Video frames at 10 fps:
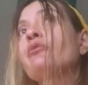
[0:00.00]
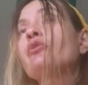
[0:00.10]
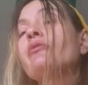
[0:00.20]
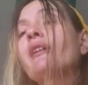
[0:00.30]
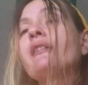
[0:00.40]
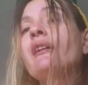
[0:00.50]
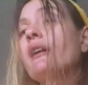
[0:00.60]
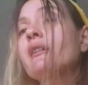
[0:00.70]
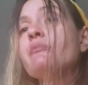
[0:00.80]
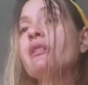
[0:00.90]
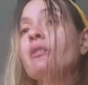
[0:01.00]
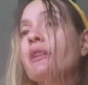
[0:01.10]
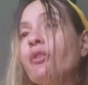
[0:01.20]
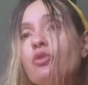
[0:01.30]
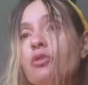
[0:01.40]
full of alchemy on
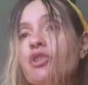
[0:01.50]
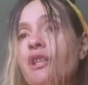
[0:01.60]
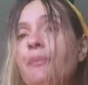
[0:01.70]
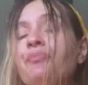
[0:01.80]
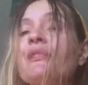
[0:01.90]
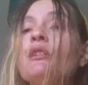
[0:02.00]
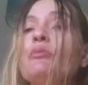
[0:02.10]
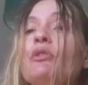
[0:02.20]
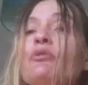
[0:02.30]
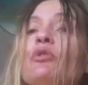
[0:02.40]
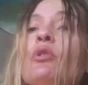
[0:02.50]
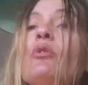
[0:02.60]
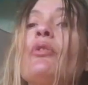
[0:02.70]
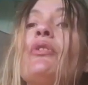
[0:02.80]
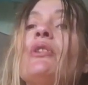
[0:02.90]
astrology, but of
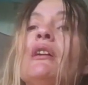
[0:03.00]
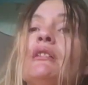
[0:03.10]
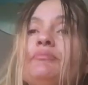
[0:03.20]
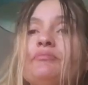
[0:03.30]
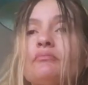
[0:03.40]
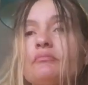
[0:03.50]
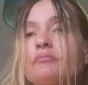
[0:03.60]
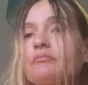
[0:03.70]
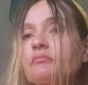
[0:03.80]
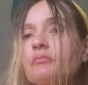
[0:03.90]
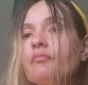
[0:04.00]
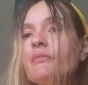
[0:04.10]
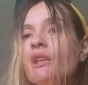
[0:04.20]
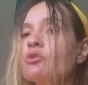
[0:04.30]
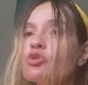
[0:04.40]
course
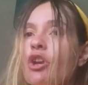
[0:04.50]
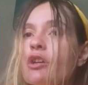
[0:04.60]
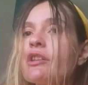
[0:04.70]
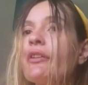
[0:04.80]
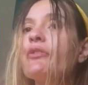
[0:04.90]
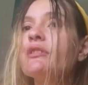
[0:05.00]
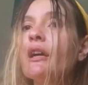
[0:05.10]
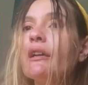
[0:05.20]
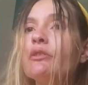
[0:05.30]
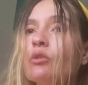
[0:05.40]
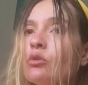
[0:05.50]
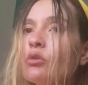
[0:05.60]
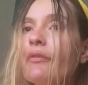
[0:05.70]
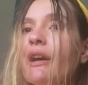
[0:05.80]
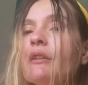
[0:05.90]
the church has denied all
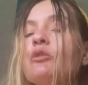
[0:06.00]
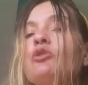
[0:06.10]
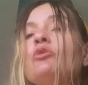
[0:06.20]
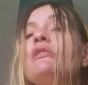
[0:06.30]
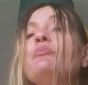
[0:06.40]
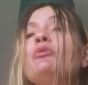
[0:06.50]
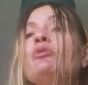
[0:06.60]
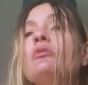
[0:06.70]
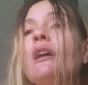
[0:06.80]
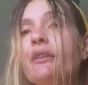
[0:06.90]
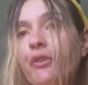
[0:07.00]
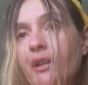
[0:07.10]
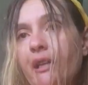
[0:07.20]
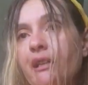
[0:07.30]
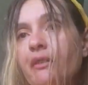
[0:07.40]
of that to keep you
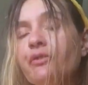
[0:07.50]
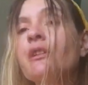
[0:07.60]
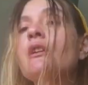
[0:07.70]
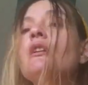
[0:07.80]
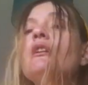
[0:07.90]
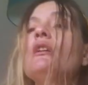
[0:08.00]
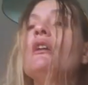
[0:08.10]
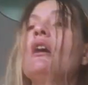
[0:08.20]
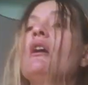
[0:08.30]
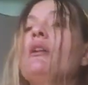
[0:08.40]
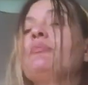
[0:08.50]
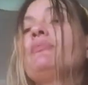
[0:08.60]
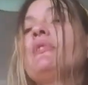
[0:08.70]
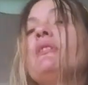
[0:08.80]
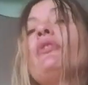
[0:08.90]
enslaved.
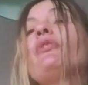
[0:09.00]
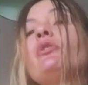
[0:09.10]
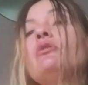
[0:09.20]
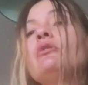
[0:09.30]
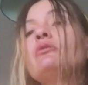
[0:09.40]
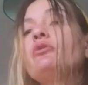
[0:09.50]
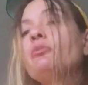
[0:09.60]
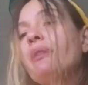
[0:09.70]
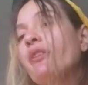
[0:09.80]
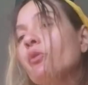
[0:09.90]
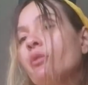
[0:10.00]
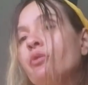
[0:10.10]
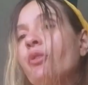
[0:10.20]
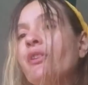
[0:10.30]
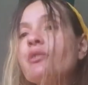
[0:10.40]
So the best one for
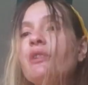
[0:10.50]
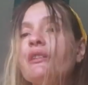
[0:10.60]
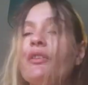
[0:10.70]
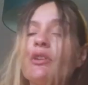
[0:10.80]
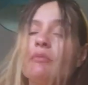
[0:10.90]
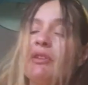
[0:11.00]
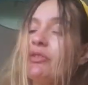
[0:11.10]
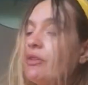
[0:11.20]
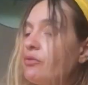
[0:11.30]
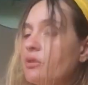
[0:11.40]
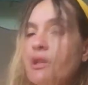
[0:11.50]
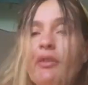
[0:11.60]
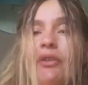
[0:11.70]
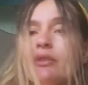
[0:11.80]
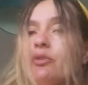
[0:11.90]
syncretism is definitely
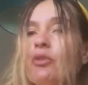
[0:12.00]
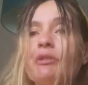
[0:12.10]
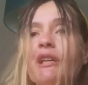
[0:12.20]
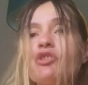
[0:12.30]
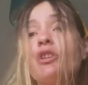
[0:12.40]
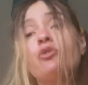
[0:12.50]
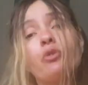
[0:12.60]
Santos Bonacci.